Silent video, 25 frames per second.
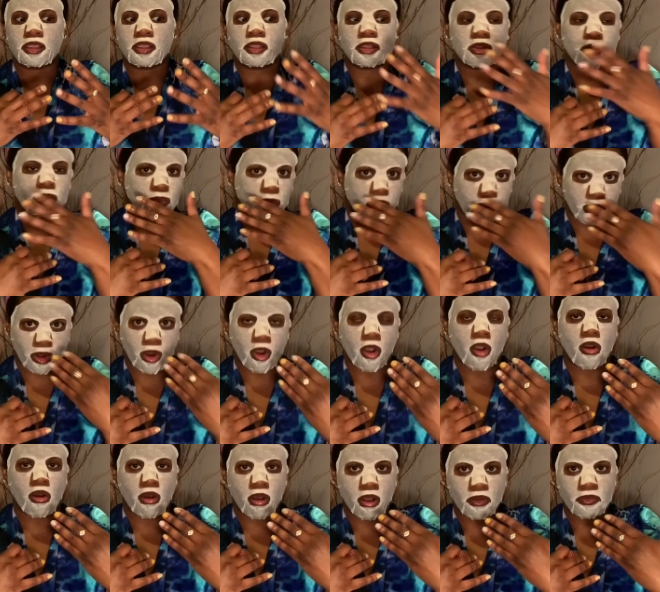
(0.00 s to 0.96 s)
wear
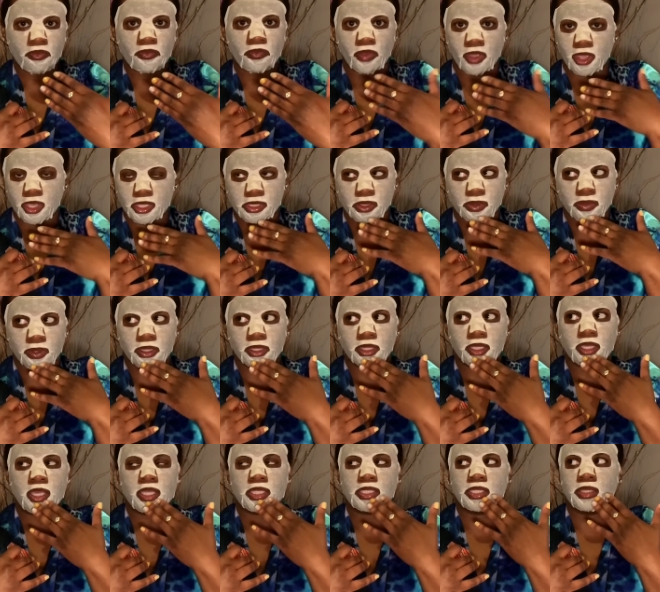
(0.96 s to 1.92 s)
off as
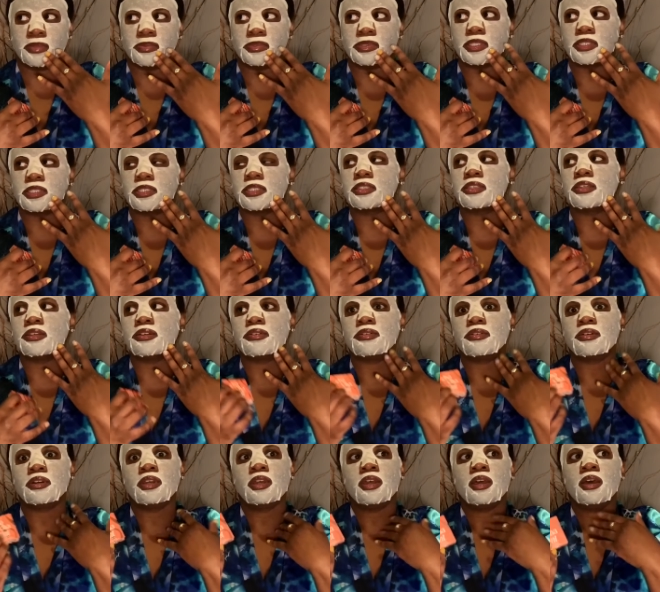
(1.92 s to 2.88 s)
quickly as lipsticks do,
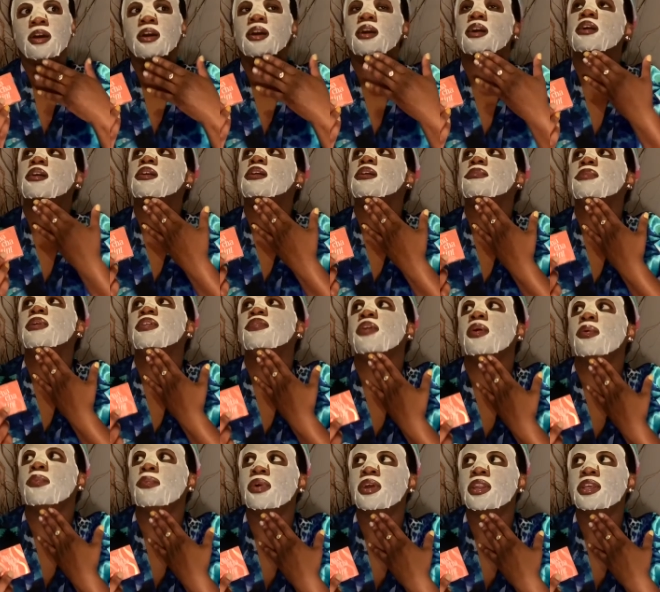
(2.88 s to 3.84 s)
if I
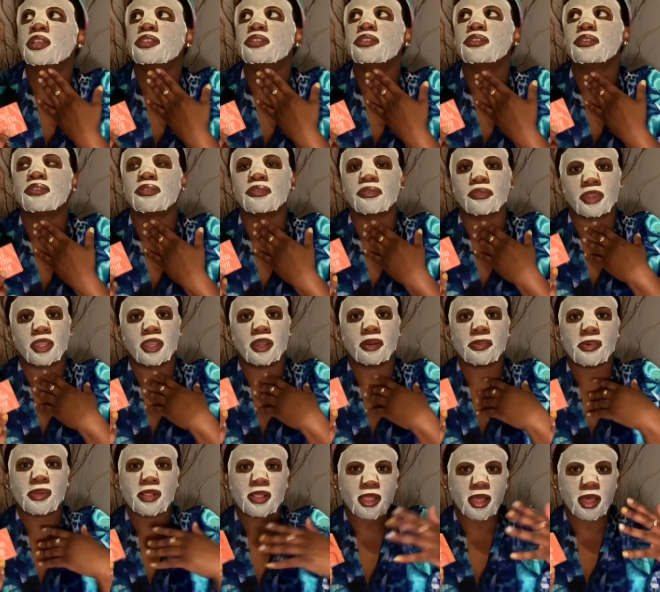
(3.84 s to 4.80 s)
wanted to
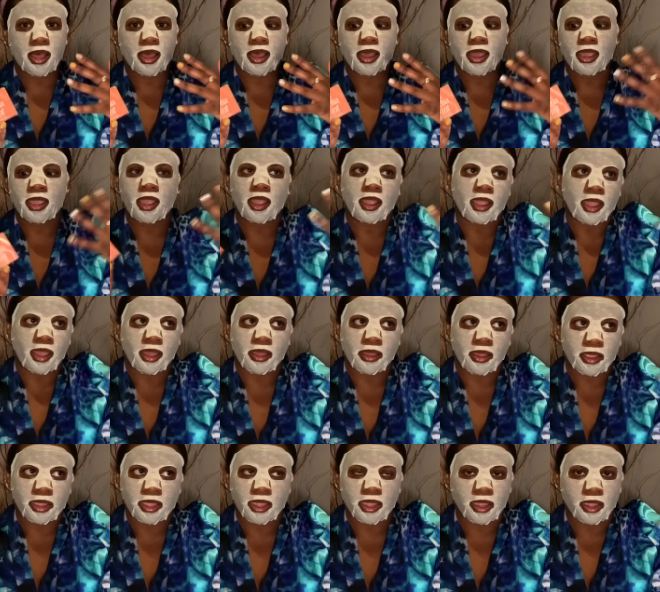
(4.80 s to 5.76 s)
reapply, I
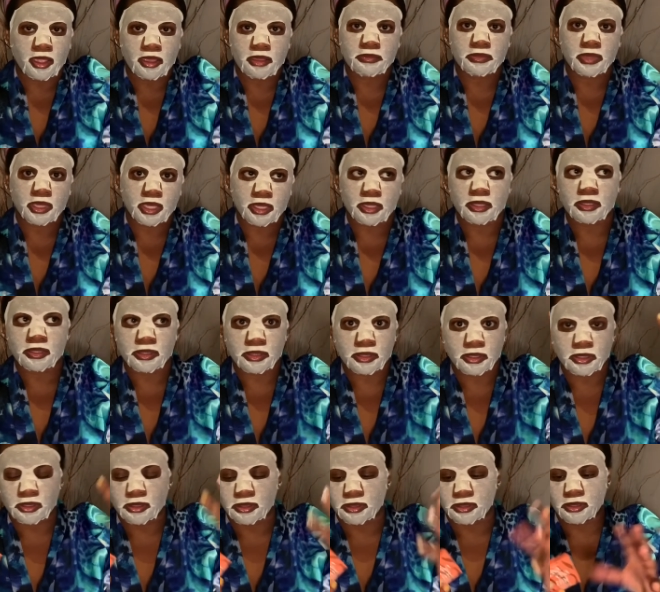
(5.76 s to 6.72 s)
can't because
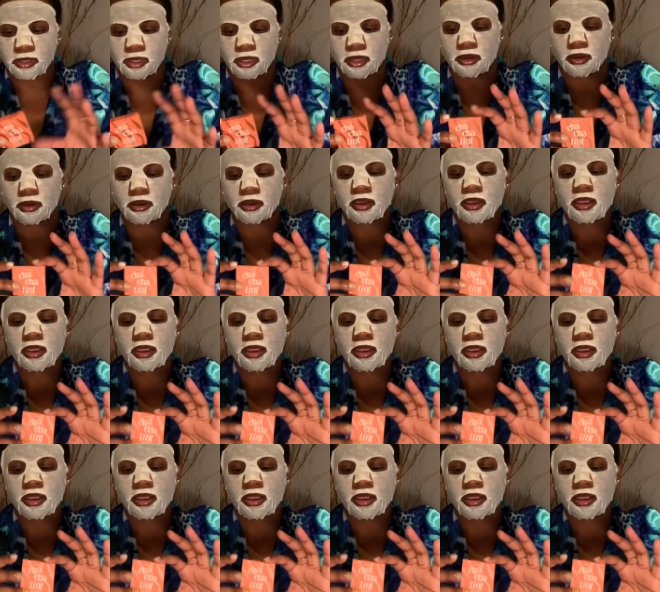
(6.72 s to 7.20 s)
it's here.